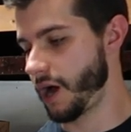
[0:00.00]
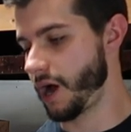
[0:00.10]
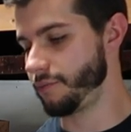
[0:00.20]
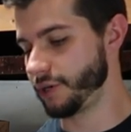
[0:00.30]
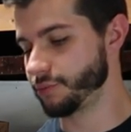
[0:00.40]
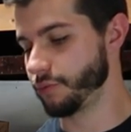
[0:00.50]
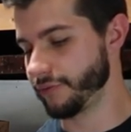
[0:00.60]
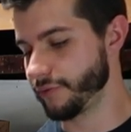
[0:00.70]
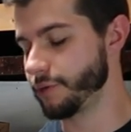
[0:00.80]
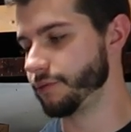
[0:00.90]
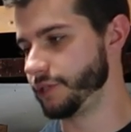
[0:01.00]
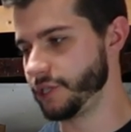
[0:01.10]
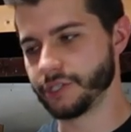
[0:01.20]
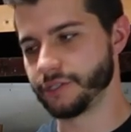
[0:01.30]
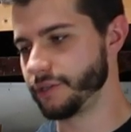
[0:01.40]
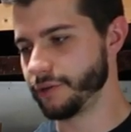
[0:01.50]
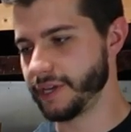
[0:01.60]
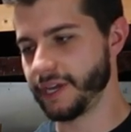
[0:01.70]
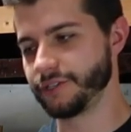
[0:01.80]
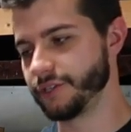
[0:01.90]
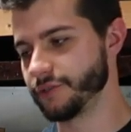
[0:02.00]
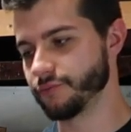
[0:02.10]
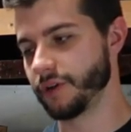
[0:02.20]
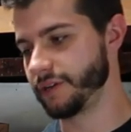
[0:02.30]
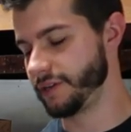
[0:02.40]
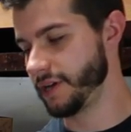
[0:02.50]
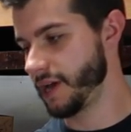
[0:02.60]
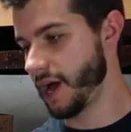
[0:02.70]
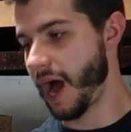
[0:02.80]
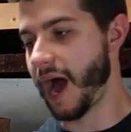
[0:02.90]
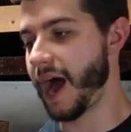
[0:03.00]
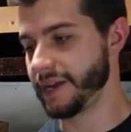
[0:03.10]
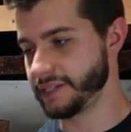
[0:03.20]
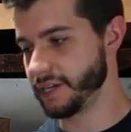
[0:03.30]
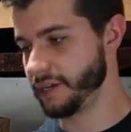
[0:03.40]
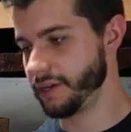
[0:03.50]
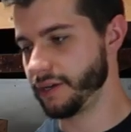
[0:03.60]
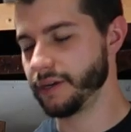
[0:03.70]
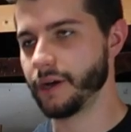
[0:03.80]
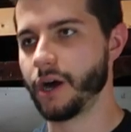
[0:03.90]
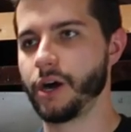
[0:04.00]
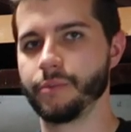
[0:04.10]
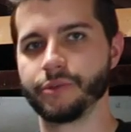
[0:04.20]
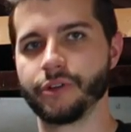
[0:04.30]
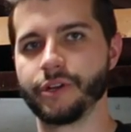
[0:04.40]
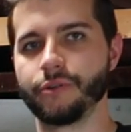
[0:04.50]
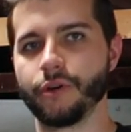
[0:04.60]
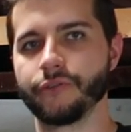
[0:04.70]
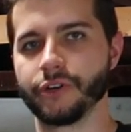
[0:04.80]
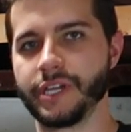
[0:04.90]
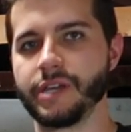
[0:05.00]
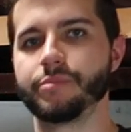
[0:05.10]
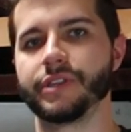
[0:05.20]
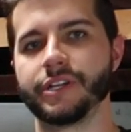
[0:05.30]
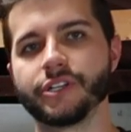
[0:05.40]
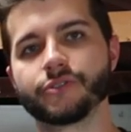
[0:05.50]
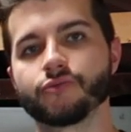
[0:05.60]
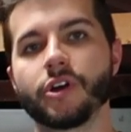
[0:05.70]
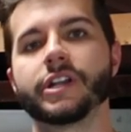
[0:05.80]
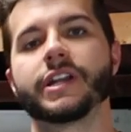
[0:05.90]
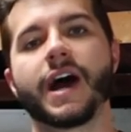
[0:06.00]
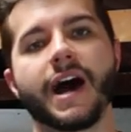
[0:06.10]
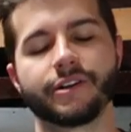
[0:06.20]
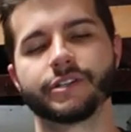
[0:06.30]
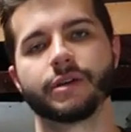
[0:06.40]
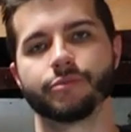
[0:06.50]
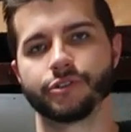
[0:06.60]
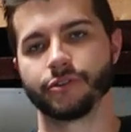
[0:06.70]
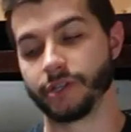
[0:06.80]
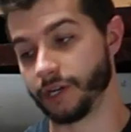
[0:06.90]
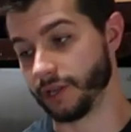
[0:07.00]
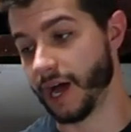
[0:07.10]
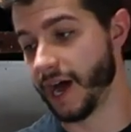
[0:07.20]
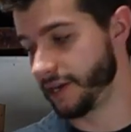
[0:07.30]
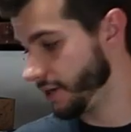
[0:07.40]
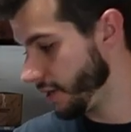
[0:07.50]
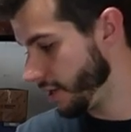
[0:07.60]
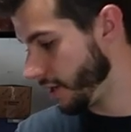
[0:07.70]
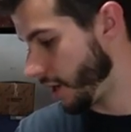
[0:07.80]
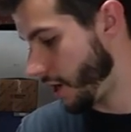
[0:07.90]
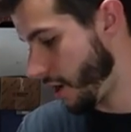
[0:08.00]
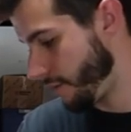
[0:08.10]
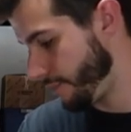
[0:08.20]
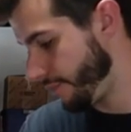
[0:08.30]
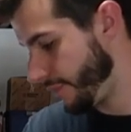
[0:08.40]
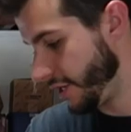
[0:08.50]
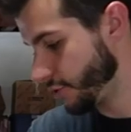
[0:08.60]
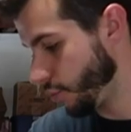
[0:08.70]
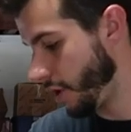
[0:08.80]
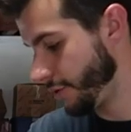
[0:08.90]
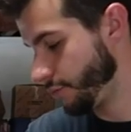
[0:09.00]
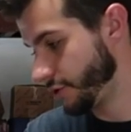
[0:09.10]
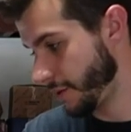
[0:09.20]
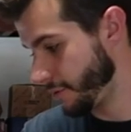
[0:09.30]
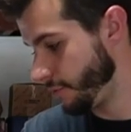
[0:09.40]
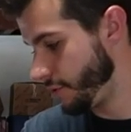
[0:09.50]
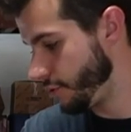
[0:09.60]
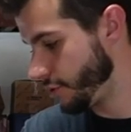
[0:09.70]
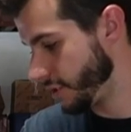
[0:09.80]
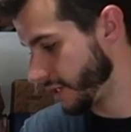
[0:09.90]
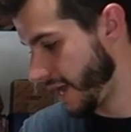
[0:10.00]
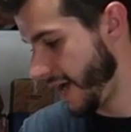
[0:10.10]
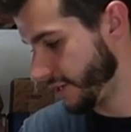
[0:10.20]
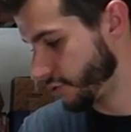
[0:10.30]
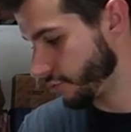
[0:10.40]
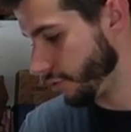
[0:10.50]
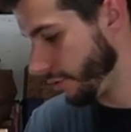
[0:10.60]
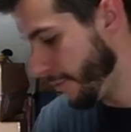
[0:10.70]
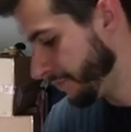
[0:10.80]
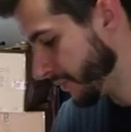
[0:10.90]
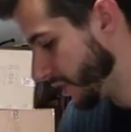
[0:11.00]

uh, much more frequently. Just, you know, the engines run hot, um, you know, they don't overheat, but they just run at a hotter temperature than a lot. Um, this one, which I'm going to be using the Castrol